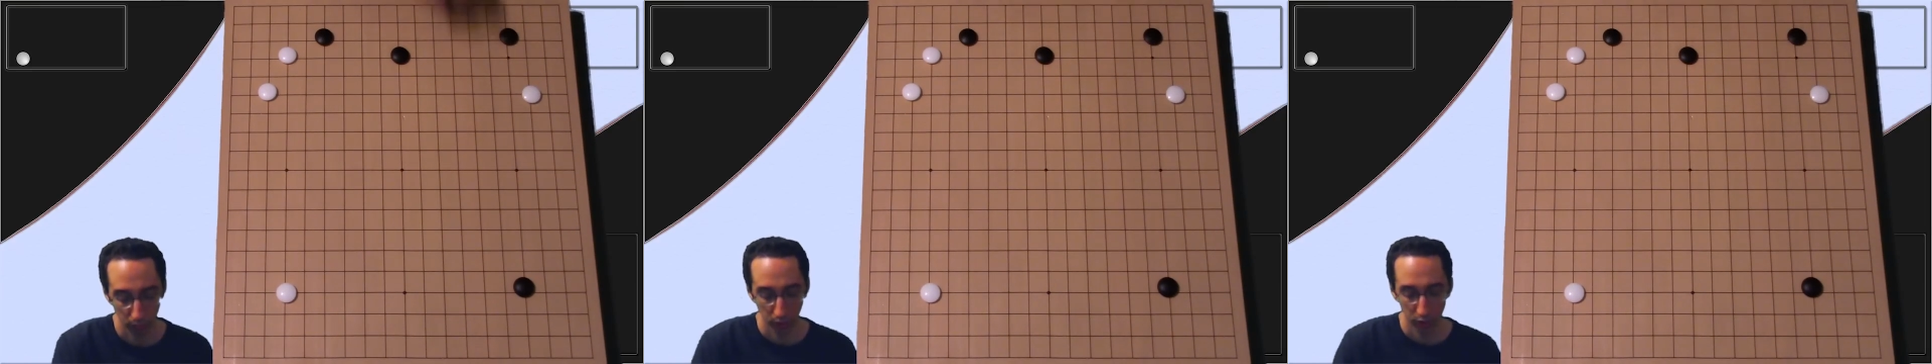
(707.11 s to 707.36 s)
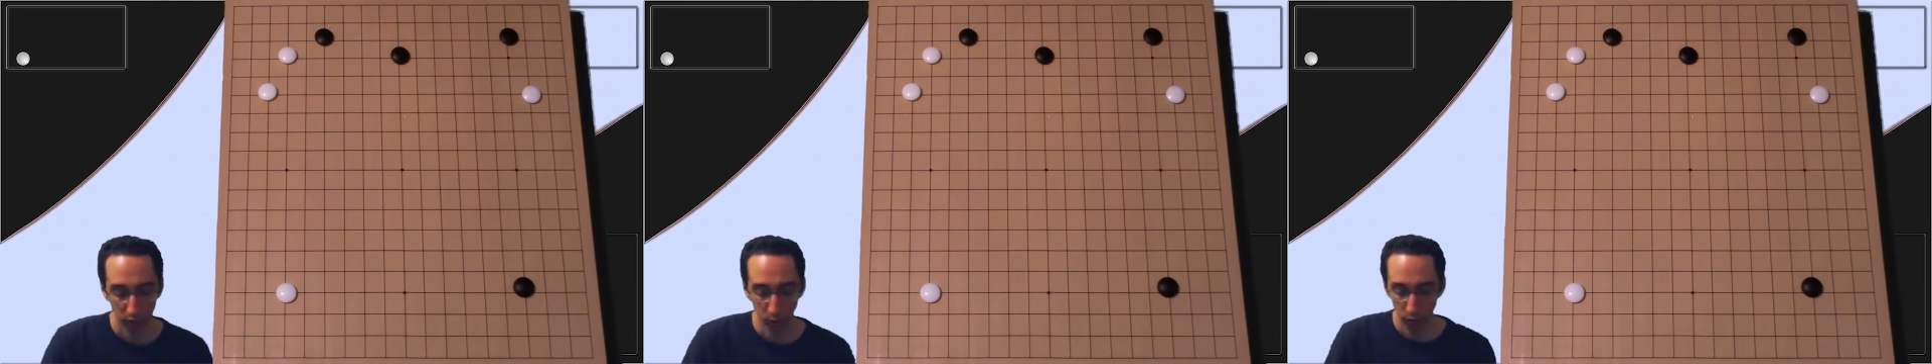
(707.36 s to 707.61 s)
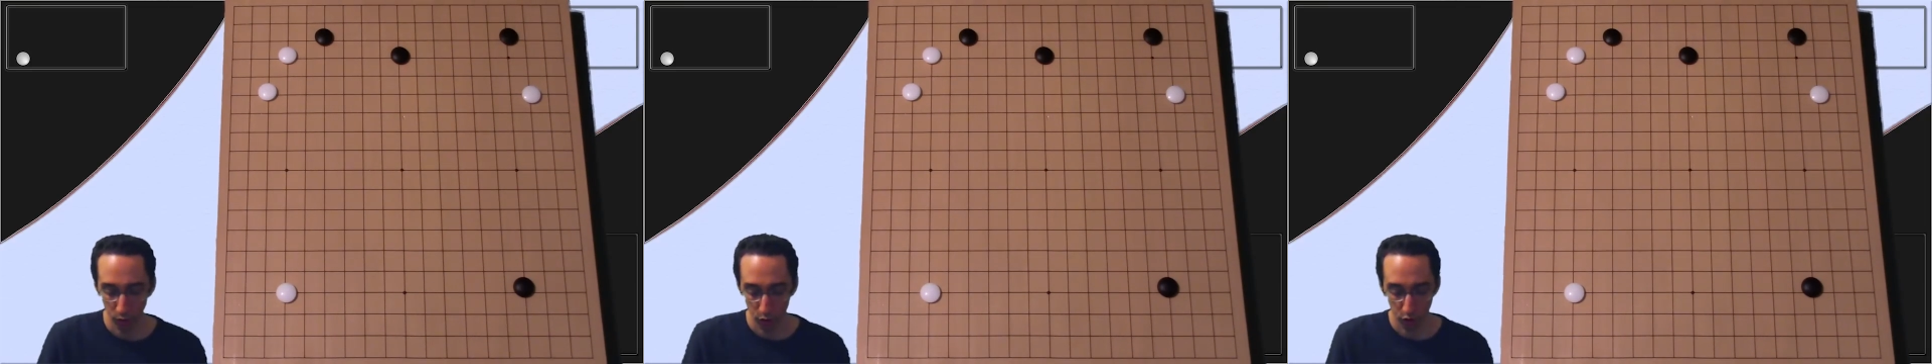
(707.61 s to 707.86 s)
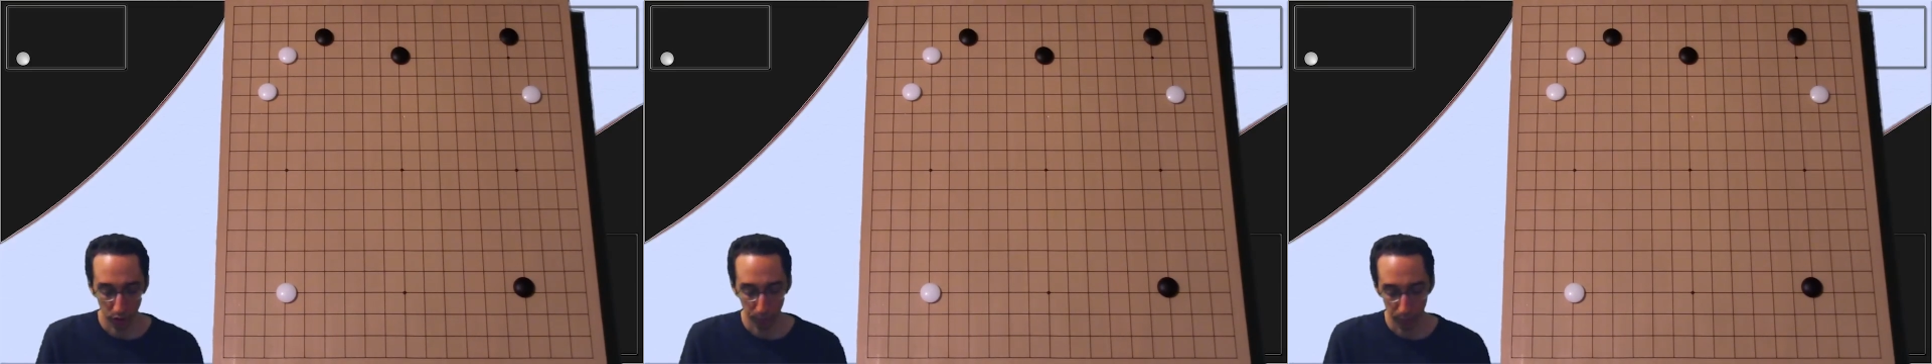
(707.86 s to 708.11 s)
So we
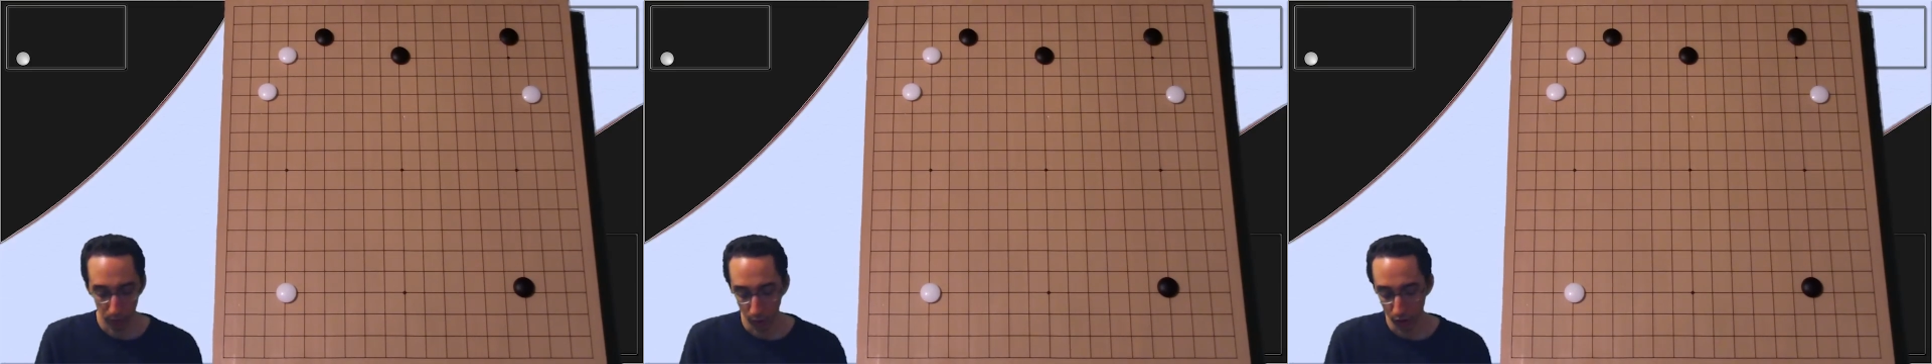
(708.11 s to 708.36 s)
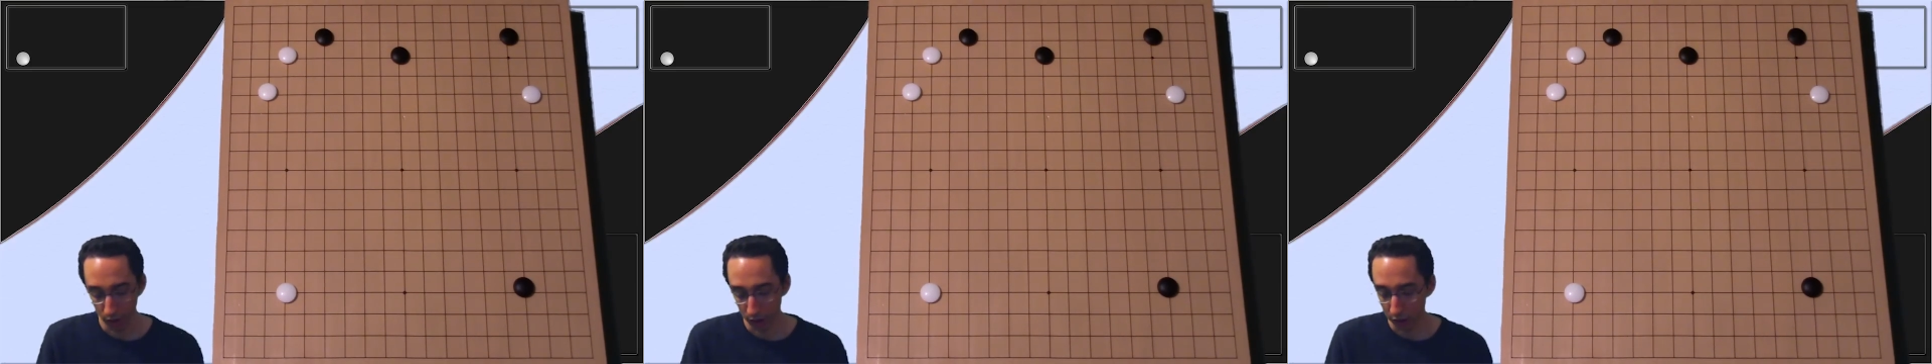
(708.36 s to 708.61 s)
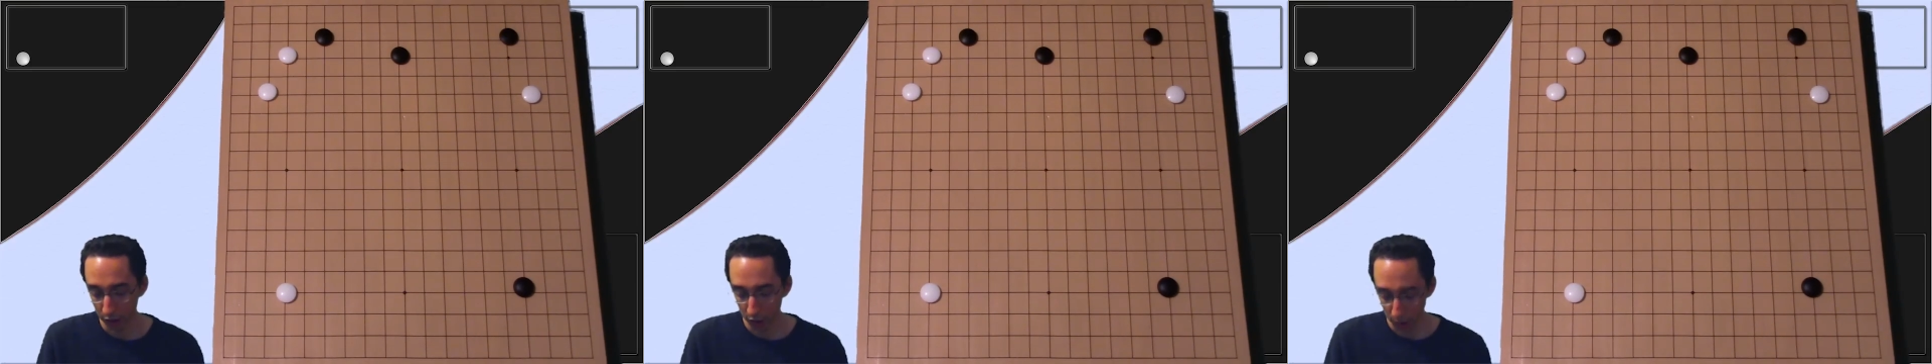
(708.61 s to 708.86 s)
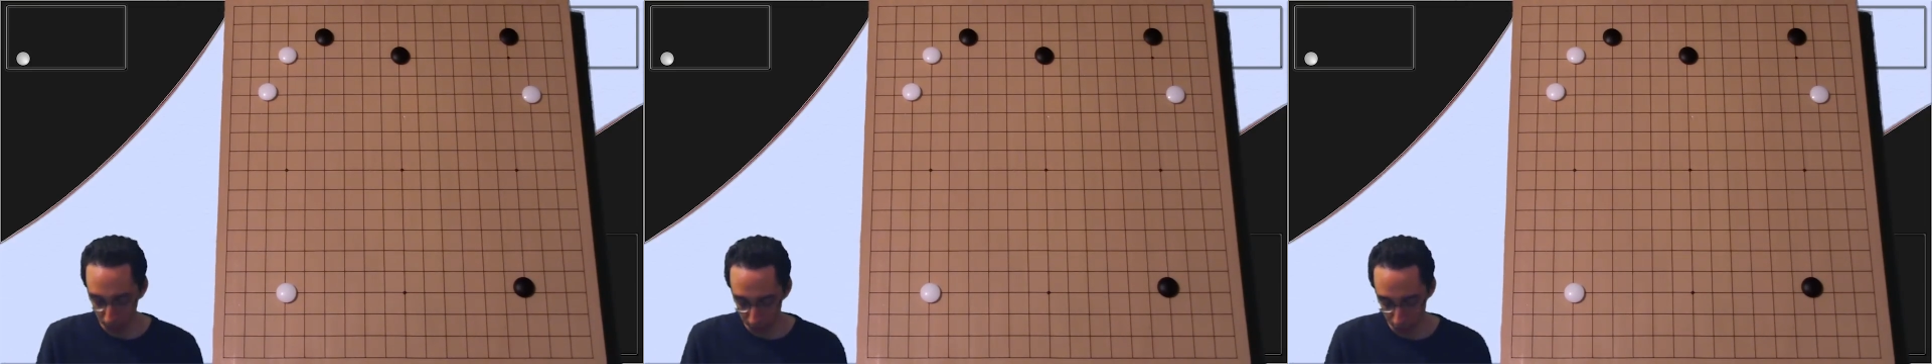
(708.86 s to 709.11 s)
usually approach a
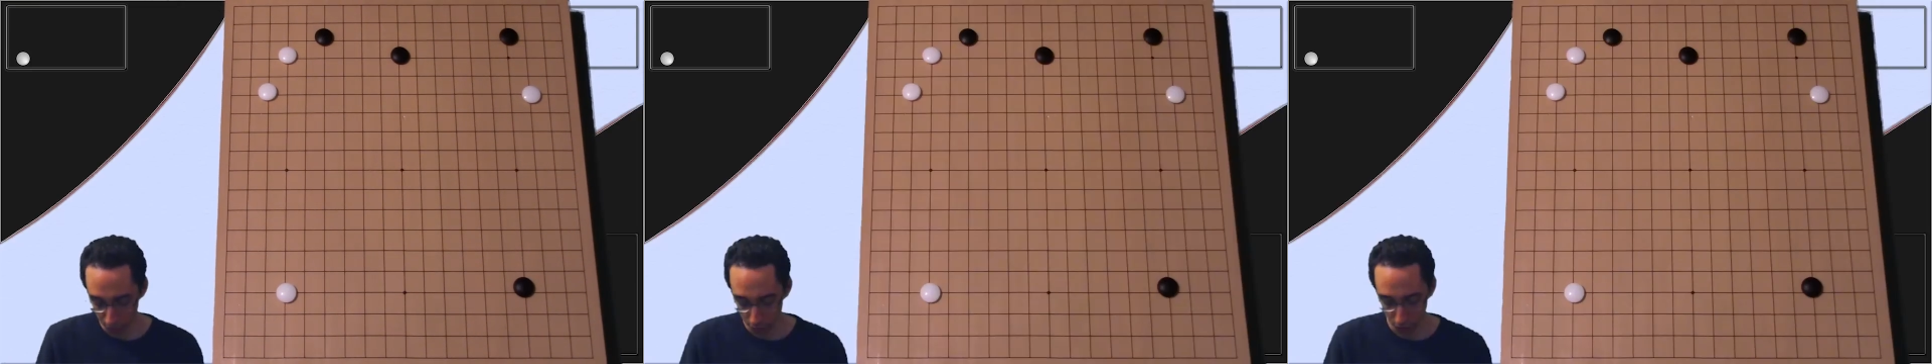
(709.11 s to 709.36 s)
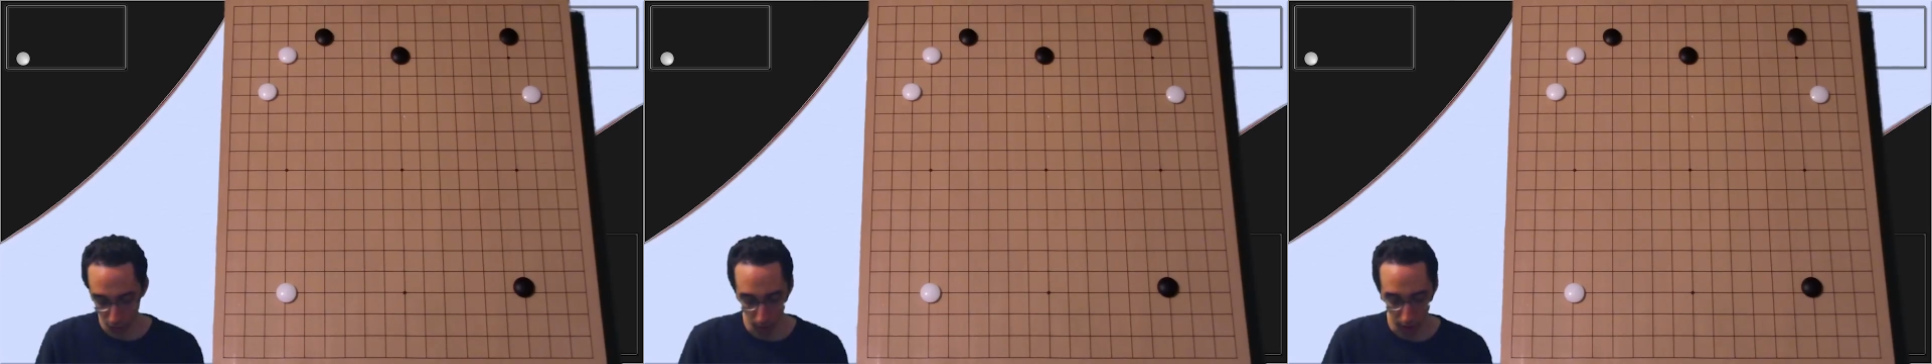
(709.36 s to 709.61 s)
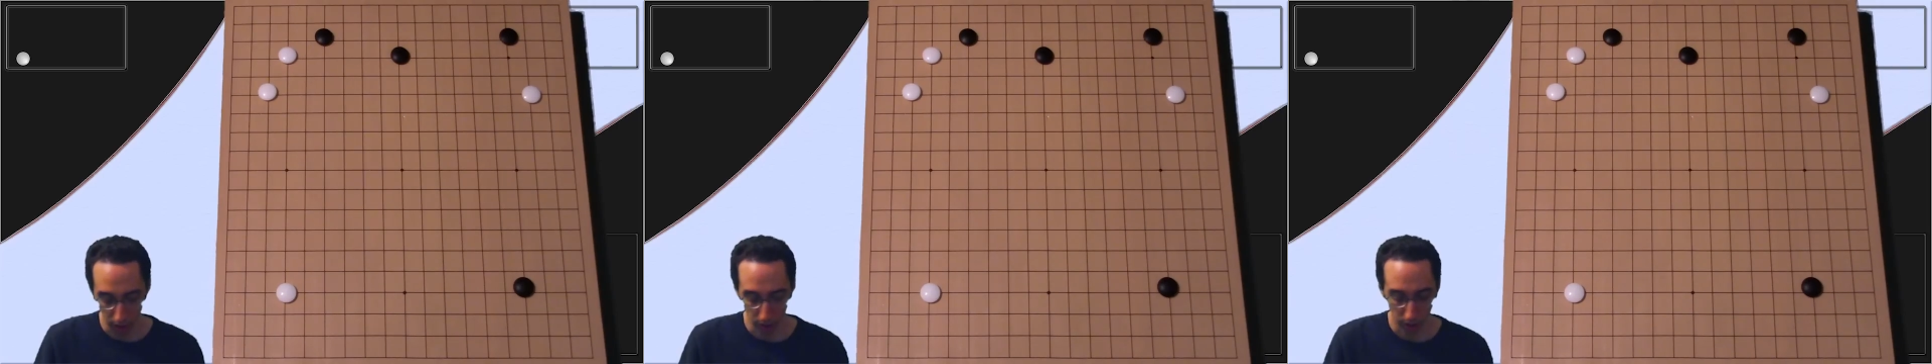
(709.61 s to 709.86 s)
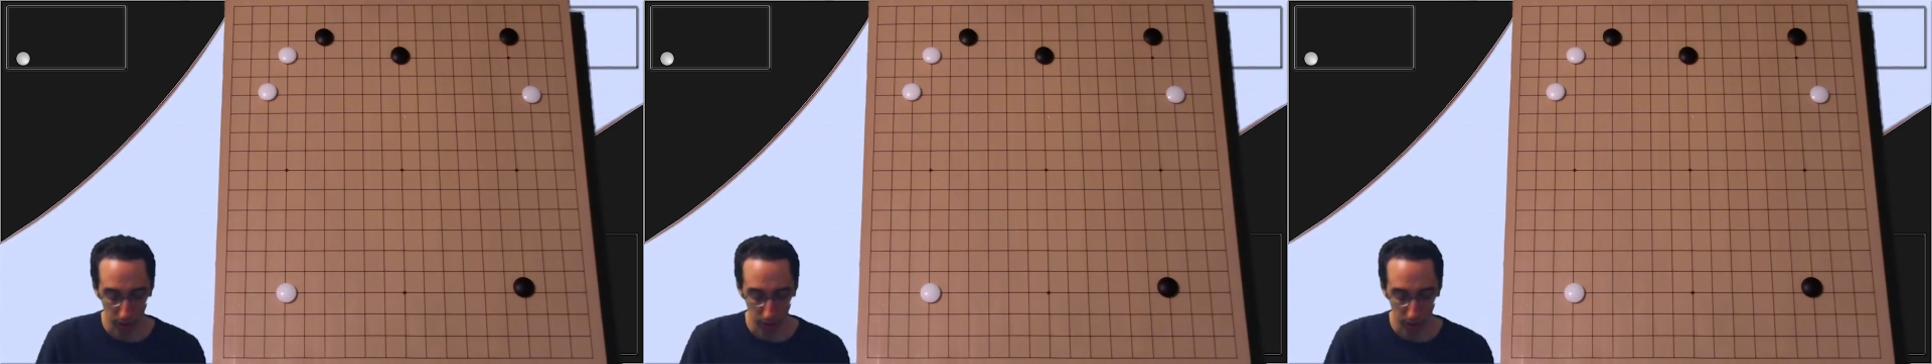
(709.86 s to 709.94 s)
little bit further away,